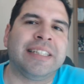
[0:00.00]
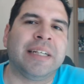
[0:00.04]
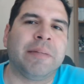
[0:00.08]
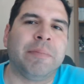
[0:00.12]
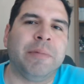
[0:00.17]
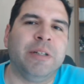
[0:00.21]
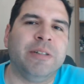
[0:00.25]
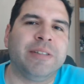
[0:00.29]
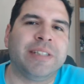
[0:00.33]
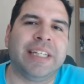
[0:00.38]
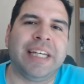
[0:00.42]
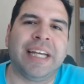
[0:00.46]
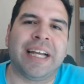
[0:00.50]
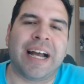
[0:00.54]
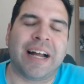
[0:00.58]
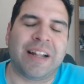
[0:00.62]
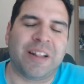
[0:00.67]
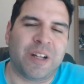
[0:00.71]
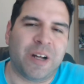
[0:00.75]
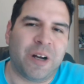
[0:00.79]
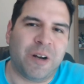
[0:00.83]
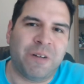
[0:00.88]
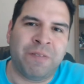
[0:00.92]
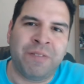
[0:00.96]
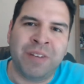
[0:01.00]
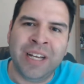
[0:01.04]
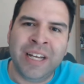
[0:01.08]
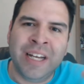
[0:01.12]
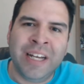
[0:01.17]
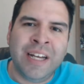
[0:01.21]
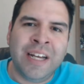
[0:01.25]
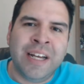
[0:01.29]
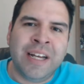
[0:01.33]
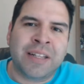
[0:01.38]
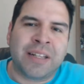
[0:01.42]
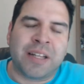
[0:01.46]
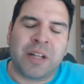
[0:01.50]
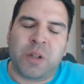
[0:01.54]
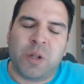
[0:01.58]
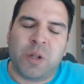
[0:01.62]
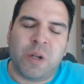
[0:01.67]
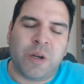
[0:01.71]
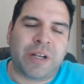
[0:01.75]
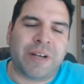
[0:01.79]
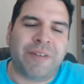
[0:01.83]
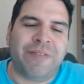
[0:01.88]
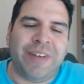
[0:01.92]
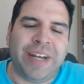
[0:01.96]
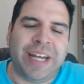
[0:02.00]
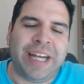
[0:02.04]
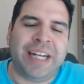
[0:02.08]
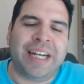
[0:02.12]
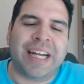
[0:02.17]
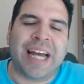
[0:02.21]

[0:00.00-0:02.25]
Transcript: music. I love the look of it.